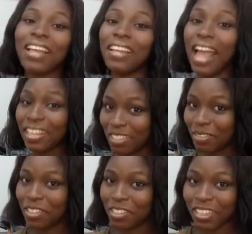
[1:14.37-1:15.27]
Like this
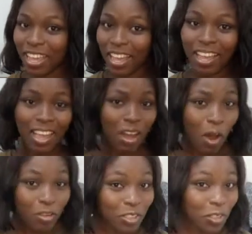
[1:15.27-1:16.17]
video, yeah.
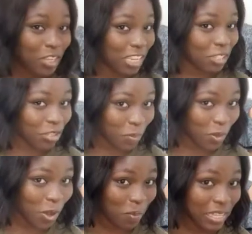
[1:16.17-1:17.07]
Also, you can drop
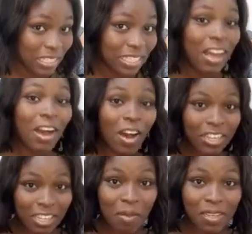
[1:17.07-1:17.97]
your comments
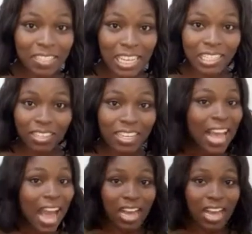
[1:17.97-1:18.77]
on the comment section,